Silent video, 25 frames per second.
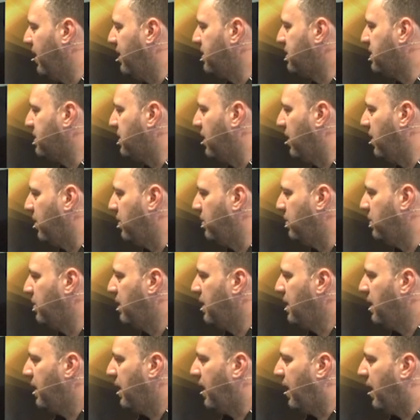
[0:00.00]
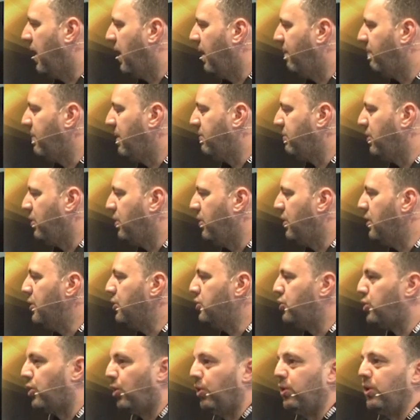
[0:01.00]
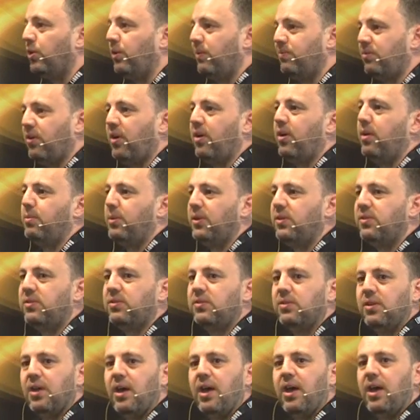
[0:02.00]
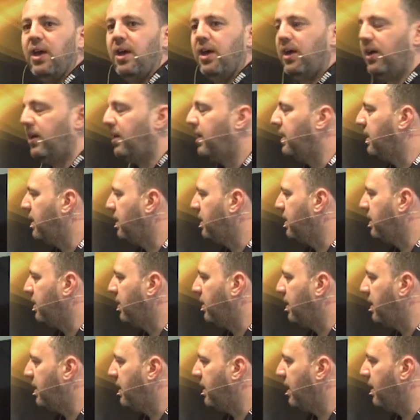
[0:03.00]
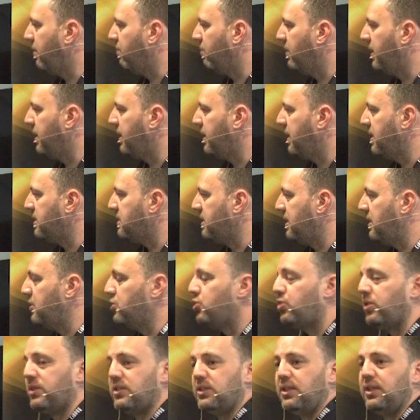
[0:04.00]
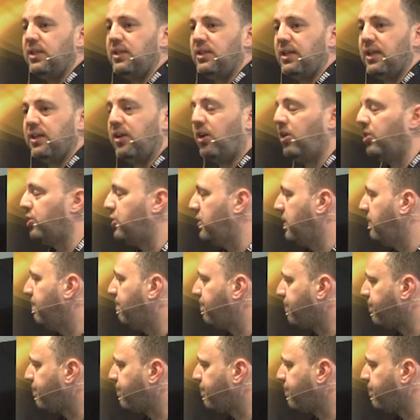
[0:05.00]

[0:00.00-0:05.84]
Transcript: So if you can control your environments, it really is an interesting technology.